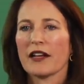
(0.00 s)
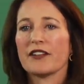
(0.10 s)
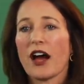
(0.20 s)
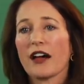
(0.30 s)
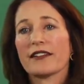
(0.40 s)

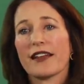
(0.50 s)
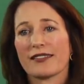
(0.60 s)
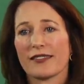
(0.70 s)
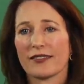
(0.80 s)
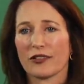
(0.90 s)
Not
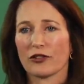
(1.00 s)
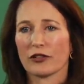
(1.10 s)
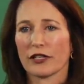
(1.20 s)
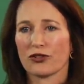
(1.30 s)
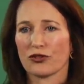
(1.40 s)

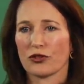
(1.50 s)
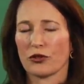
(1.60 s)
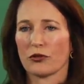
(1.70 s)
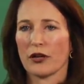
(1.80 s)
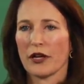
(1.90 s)
necessarily
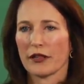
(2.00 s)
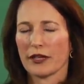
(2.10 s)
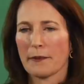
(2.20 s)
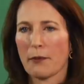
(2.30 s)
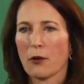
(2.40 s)
true. The
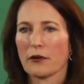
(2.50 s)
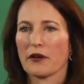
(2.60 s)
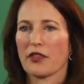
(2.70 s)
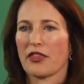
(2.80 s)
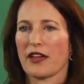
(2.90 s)

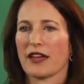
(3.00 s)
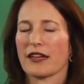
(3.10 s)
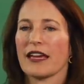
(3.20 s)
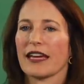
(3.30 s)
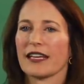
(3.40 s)
important thing
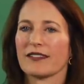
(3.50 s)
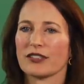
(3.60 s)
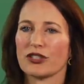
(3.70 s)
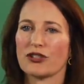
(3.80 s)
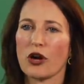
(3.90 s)
is
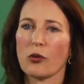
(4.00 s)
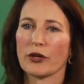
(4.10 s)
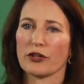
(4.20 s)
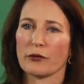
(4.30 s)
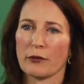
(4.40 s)
to know what
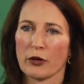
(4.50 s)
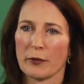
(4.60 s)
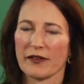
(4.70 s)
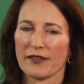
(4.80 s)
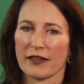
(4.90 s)
your
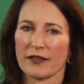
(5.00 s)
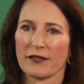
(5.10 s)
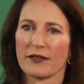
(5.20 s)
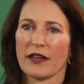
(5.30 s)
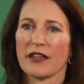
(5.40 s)
purpose
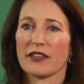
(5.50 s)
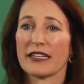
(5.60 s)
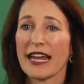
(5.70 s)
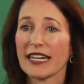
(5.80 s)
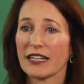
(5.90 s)
is. The
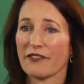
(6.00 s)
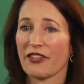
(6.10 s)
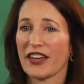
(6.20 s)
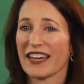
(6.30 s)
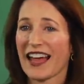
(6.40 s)
negative
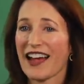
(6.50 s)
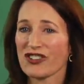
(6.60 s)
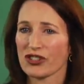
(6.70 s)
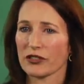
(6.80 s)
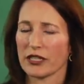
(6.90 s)
thing
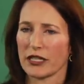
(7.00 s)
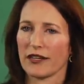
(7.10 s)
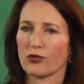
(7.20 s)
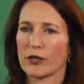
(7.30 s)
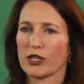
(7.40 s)
actually
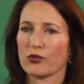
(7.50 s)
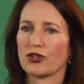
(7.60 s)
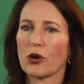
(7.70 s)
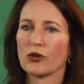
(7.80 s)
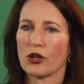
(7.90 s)
is when you
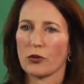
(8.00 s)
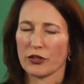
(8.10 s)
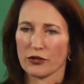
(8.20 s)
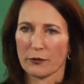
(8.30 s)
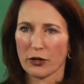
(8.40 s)
don't know what
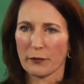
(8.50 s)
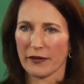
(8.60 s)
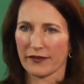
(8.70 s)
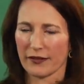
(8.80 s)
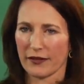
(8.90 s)
your
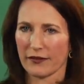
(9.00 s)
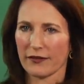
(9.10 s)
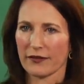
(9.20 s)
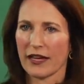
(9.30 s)
purpose is